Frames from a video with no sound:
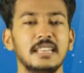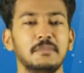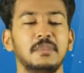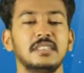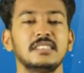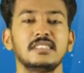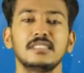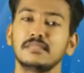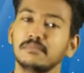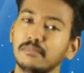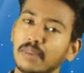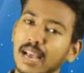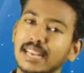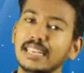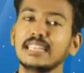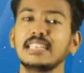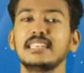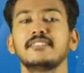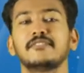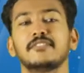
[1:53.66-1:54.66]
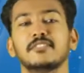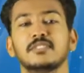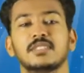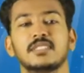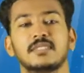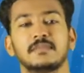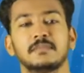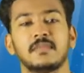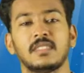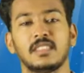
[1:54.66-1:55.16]
type is magnetic
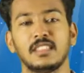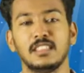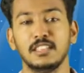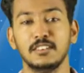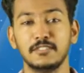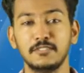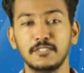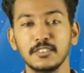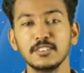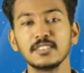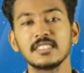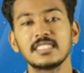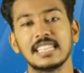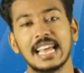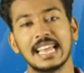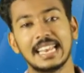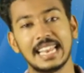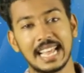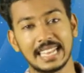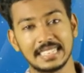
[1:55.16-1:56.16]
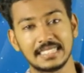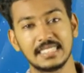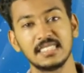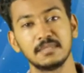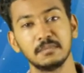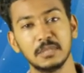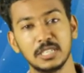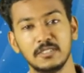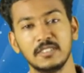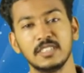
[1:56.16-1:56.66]
force, the force that
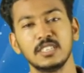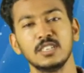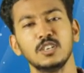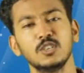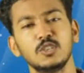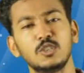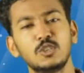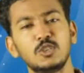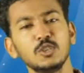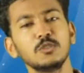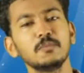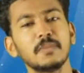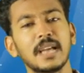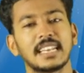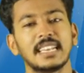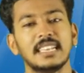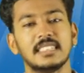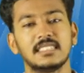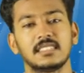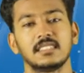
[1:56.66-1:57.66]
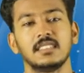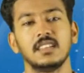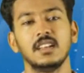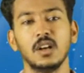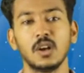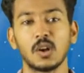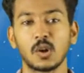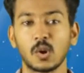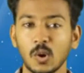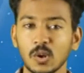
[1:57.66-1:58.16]
exists between two magnets
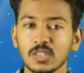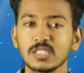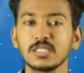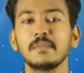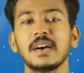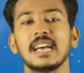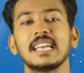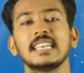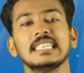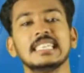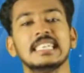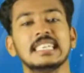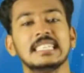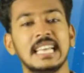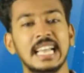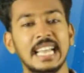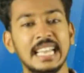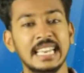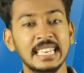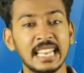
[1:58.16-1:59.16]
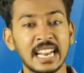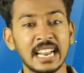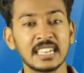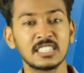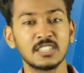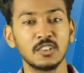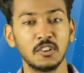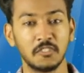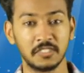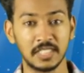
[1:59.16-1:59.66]
caused by the
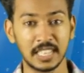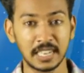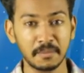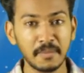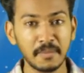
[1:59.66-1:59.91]
interaction of their